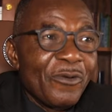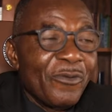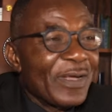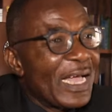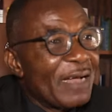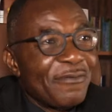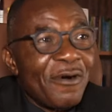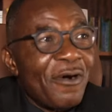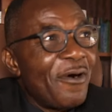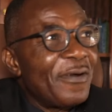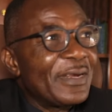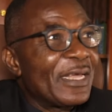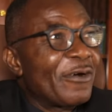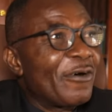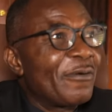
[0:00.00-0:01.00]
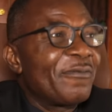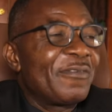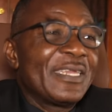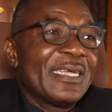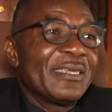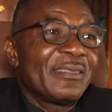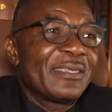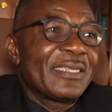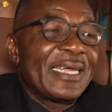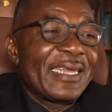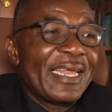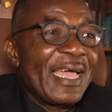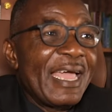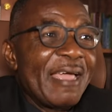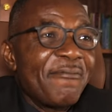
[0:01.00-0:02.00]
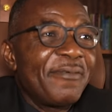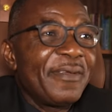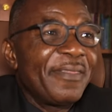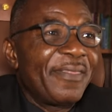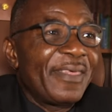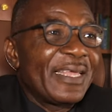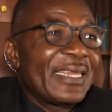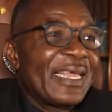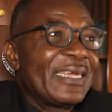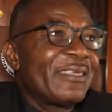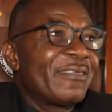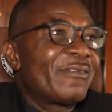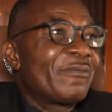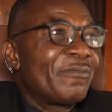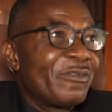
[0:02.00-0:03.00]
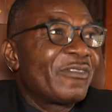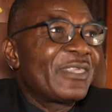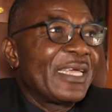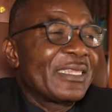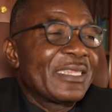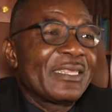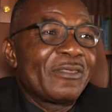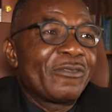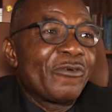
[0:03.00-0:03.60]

We have all the confidence that everything that is set